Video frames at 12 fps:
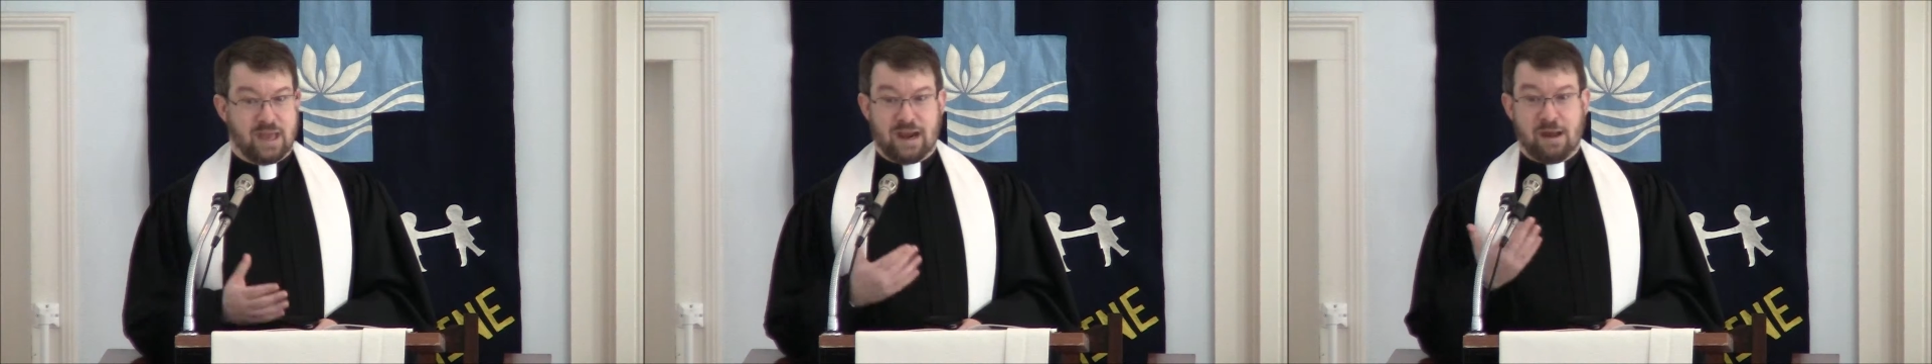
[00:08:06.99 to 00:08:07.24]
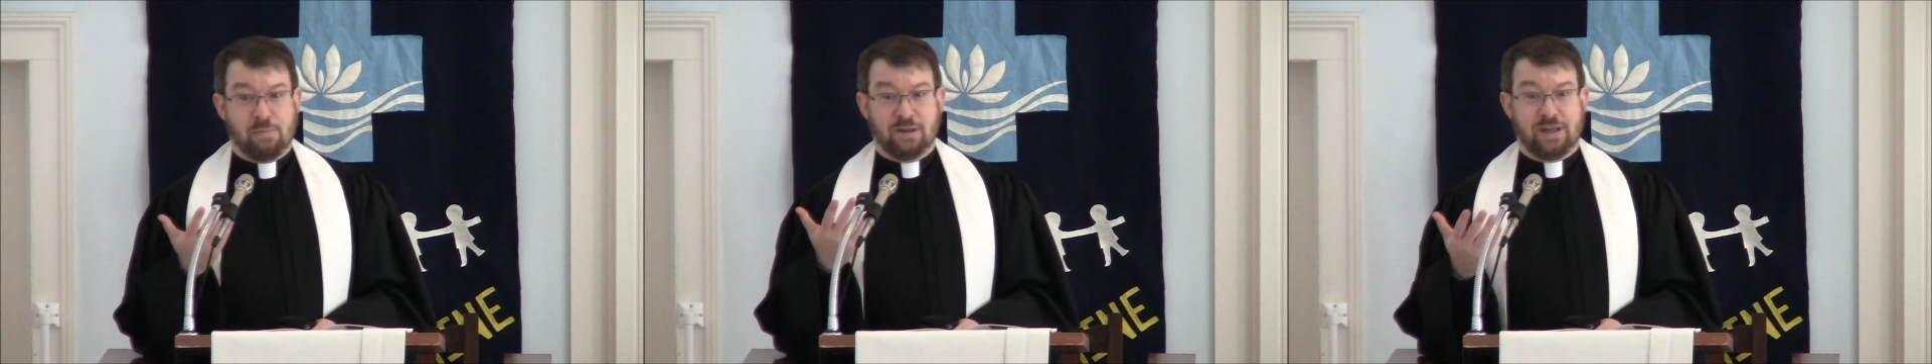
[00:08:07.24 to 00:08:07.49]

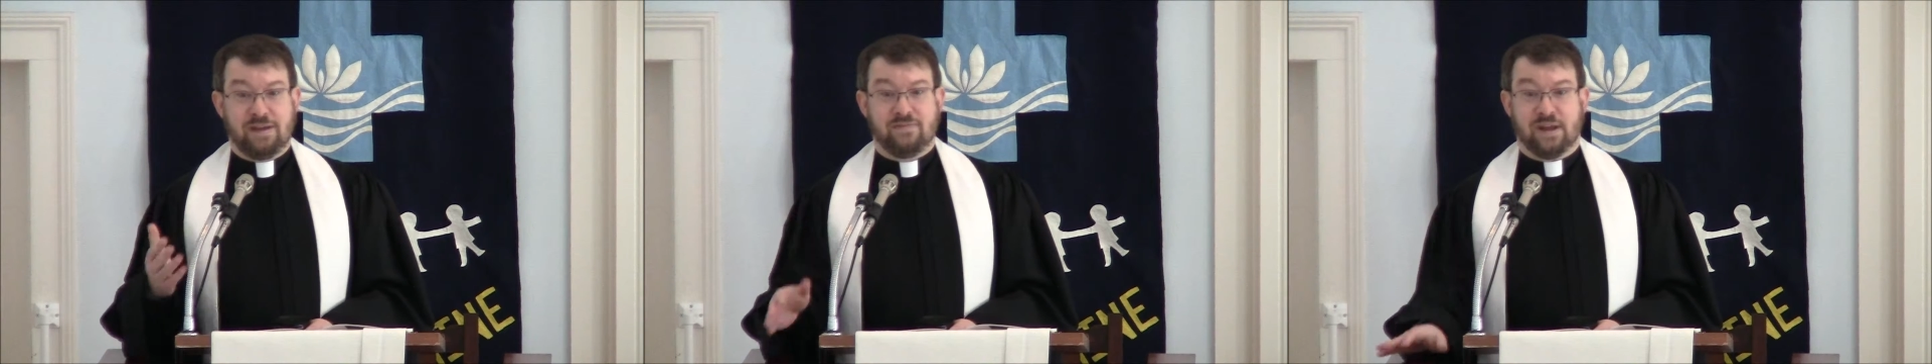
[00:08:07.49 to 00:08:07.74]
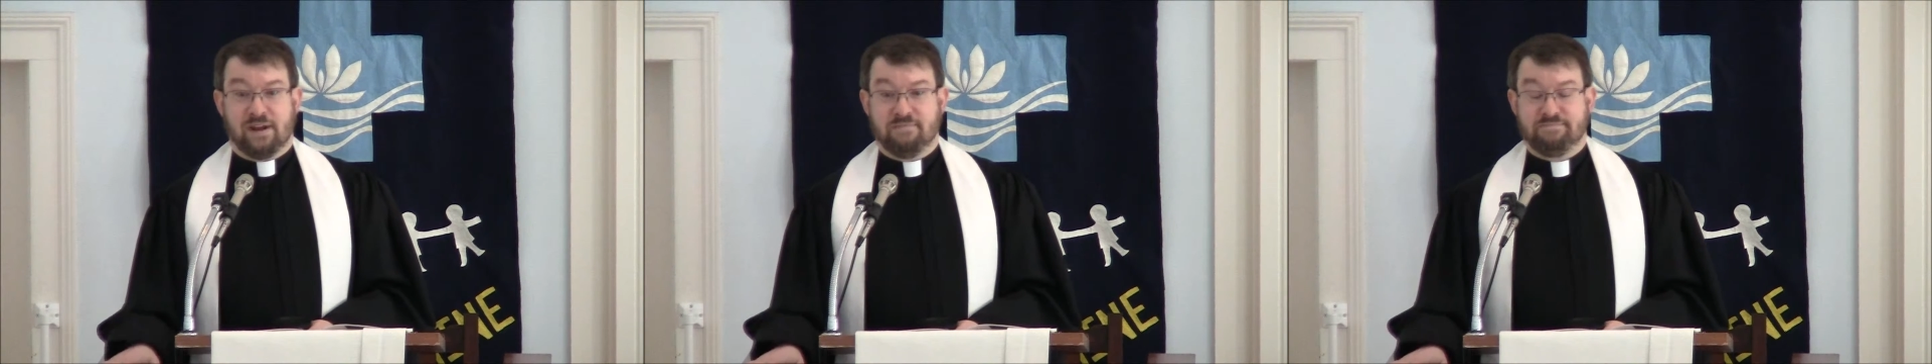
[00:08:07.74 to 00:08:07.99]
I believed
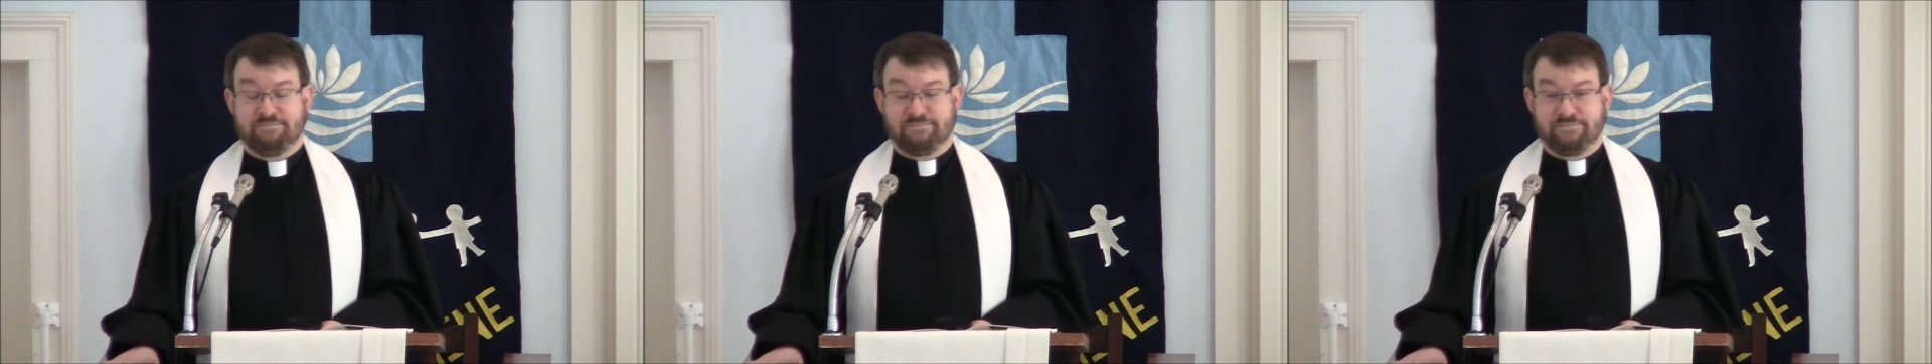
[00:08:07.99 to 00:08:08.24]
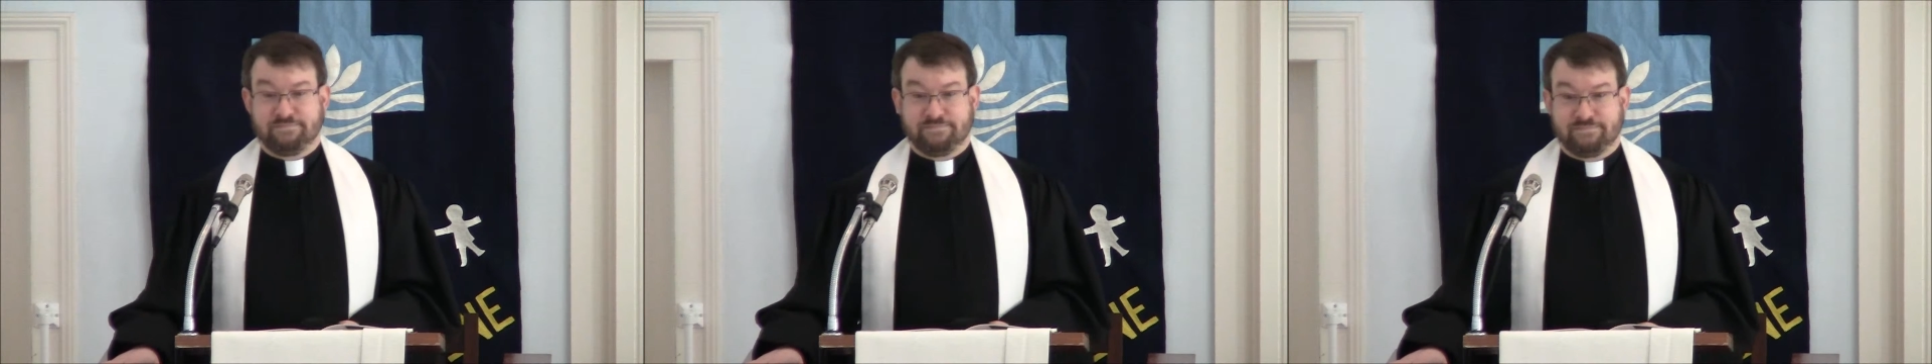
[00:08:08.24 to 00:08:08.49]
it.
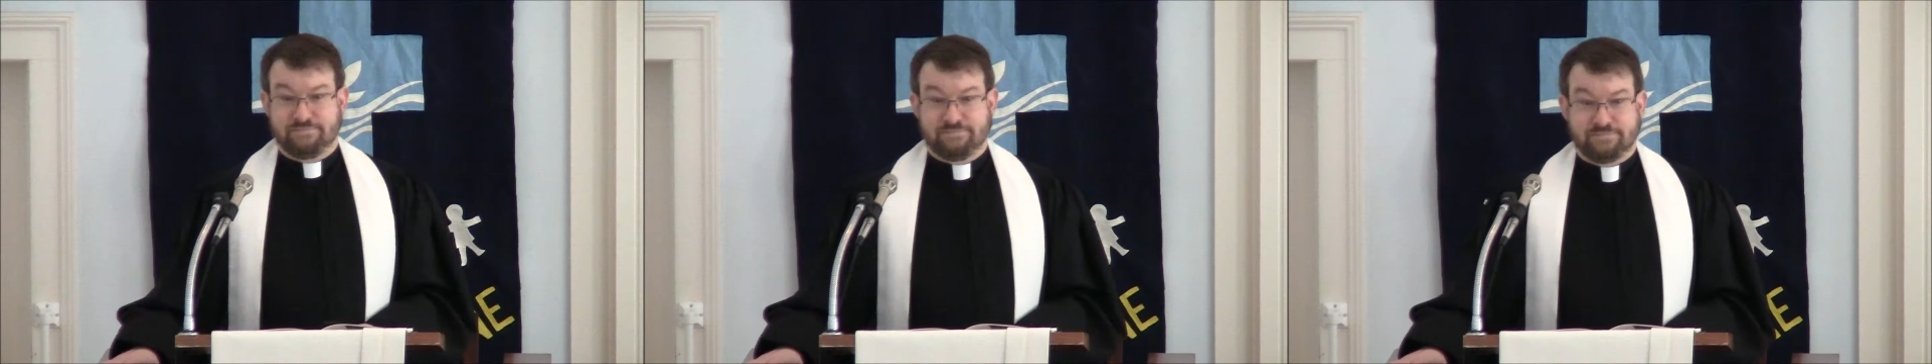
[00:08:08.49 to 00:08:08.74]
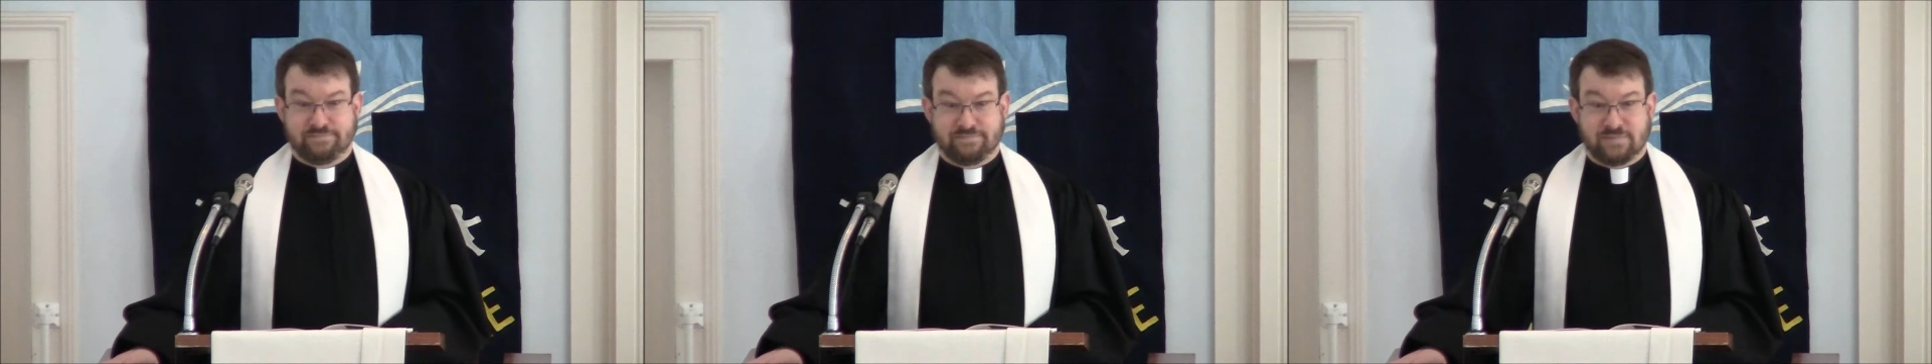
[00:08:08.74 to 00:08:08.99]

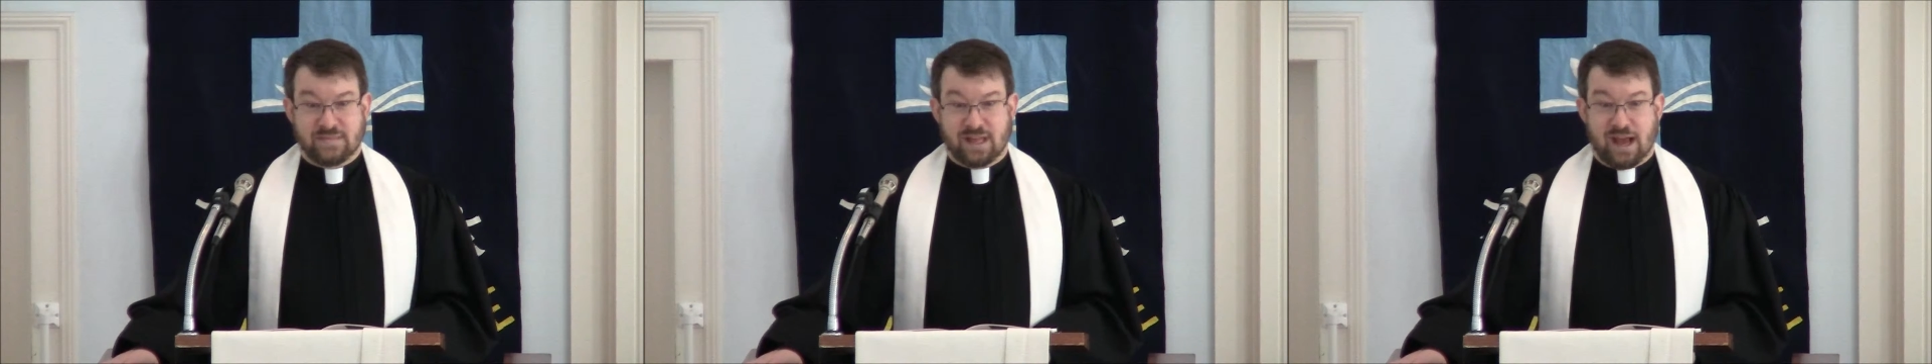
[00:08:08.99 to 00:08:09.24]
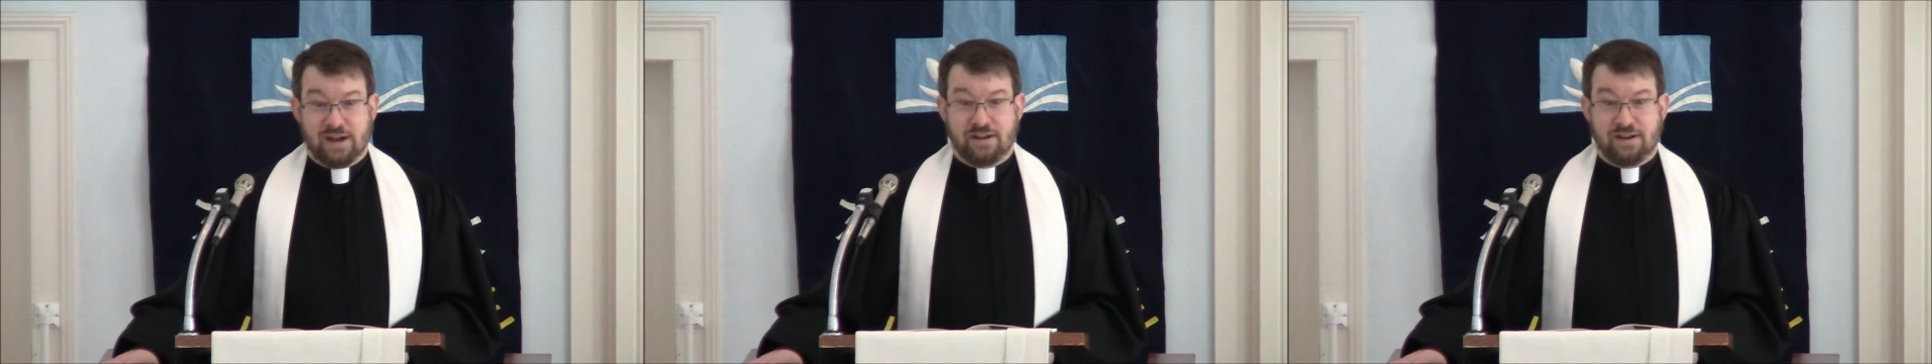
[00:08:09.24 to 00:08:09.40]
I